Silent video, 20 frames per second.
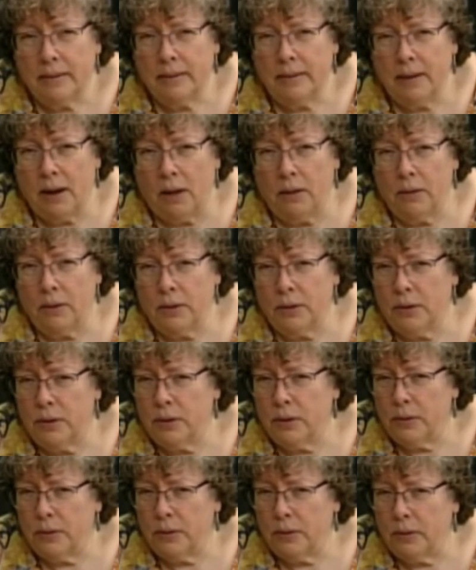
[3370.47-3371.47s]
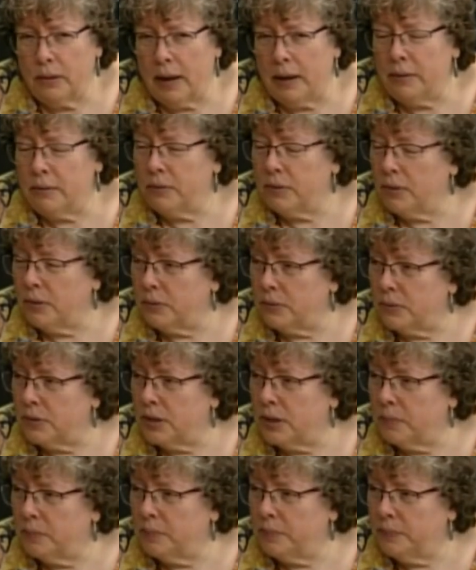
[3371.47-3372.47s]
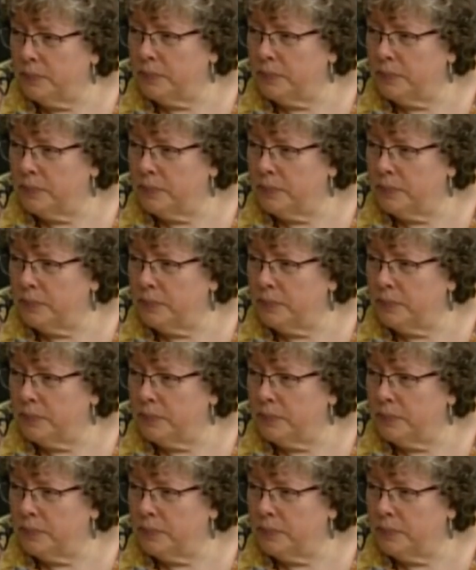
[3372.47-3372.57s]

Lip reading: Dullard, or I don't know, some...